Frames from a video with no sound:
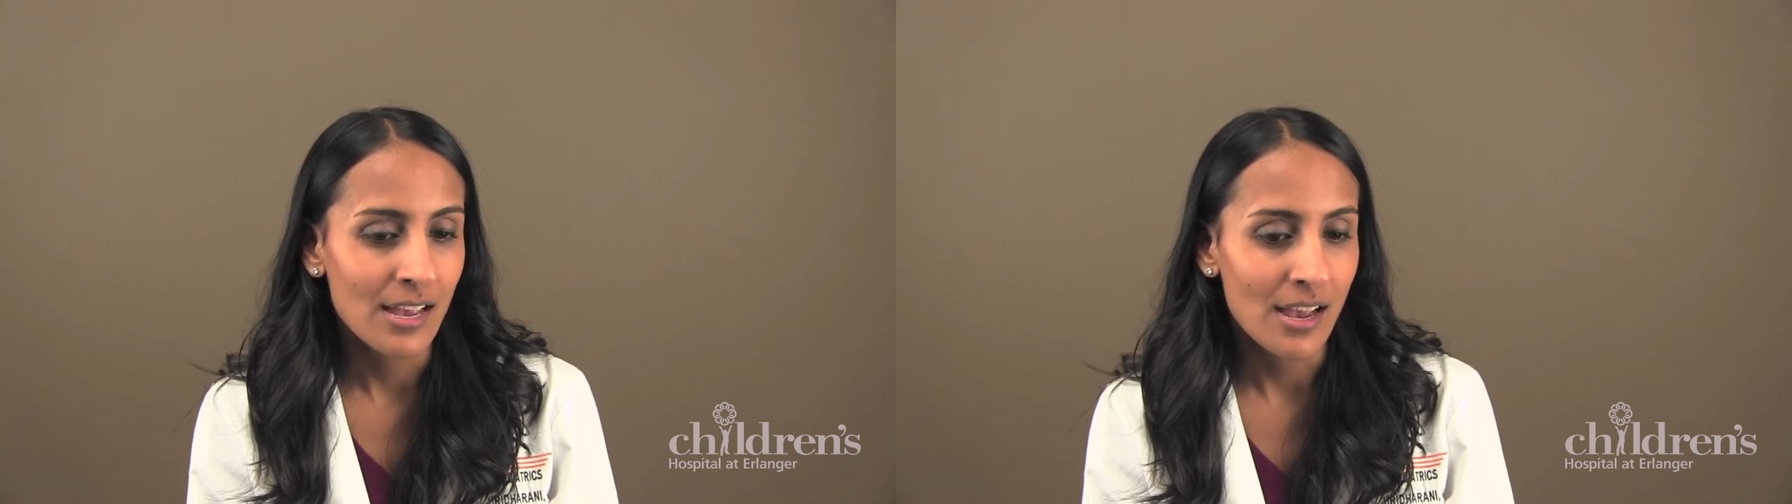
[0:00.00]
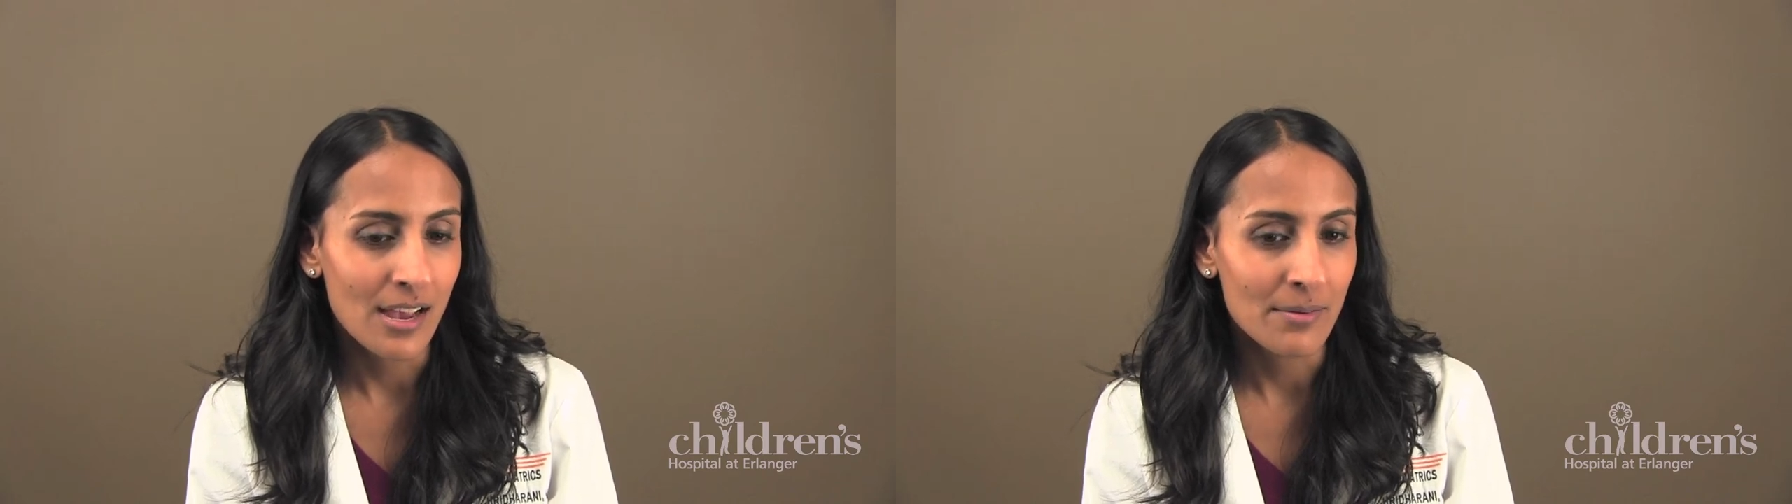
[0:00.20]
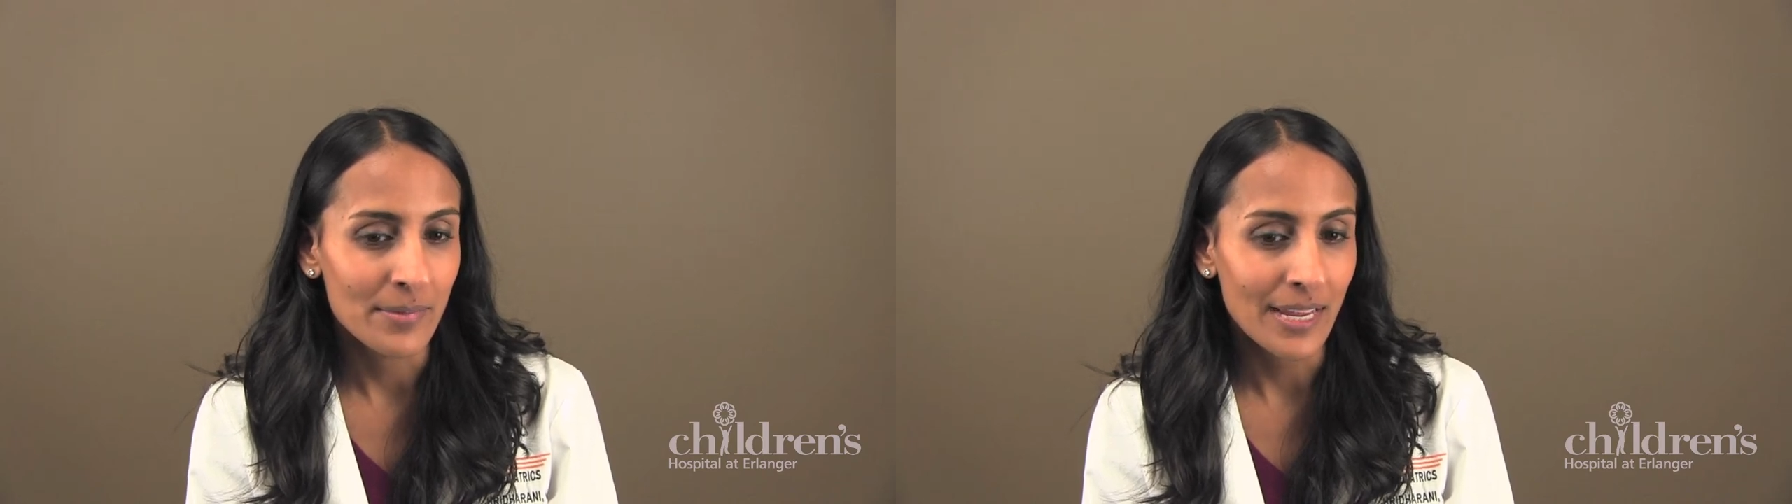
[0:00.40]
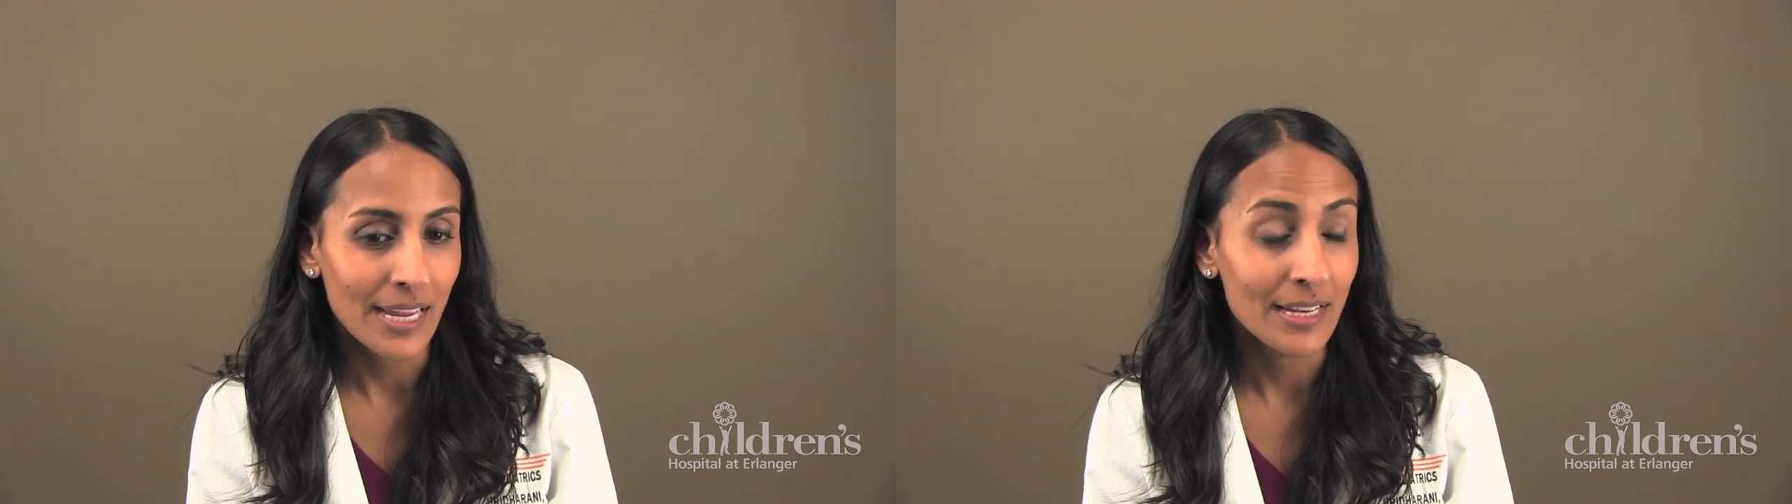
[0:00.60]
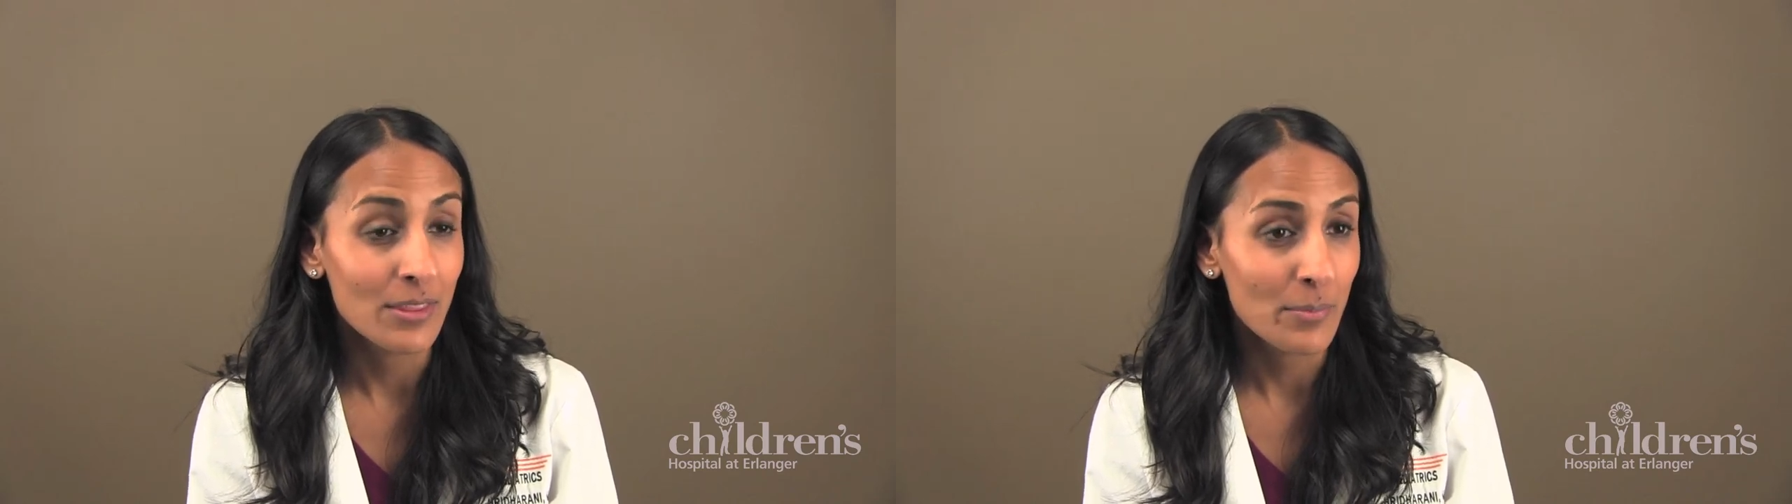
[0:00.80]
Um,
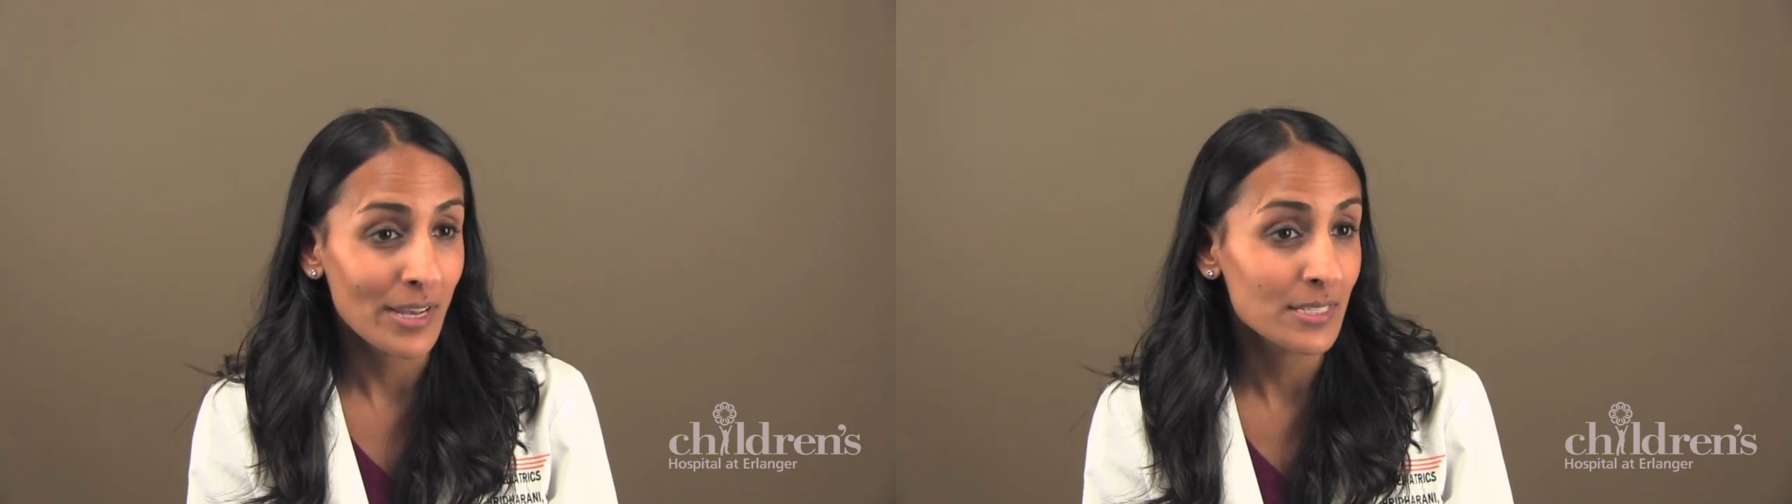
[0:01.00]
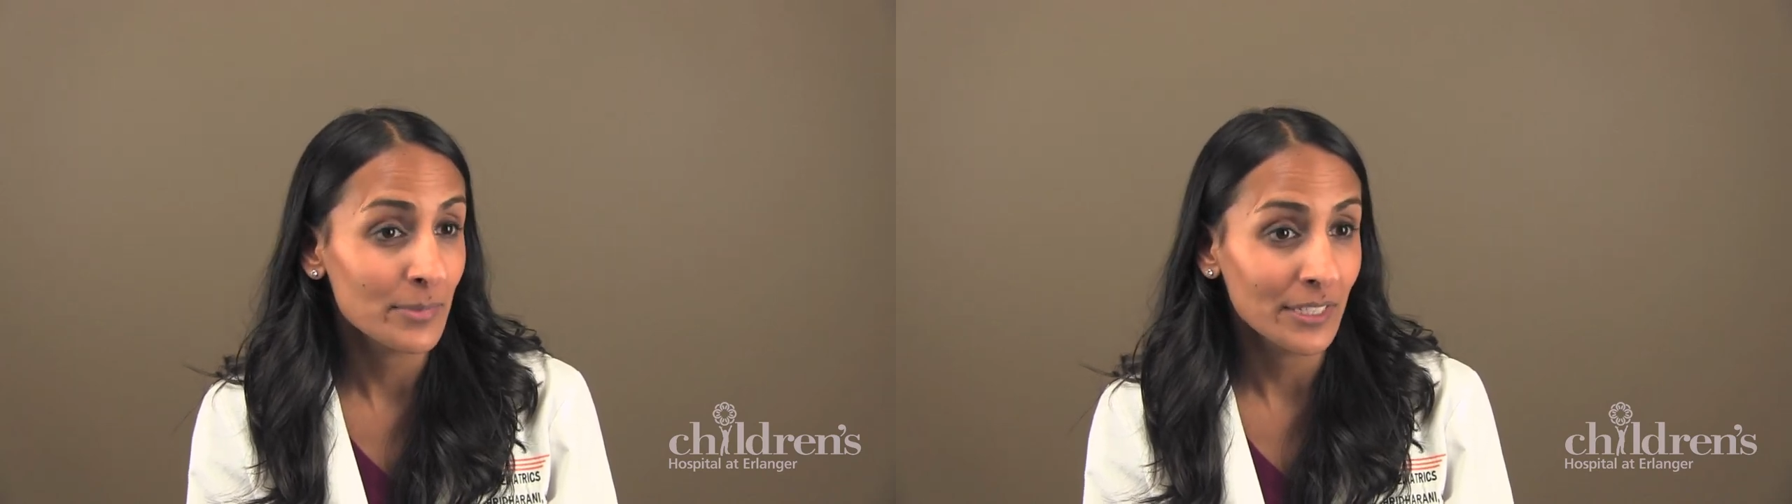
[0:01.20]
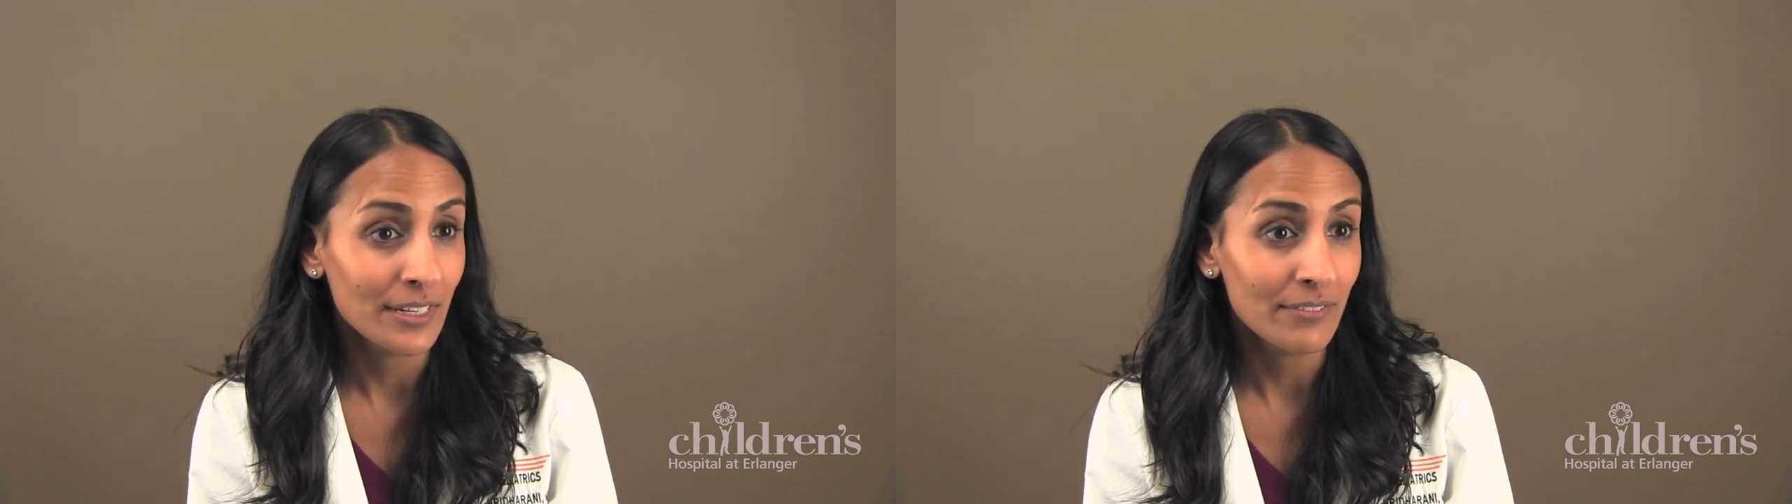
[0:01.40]
and the possibility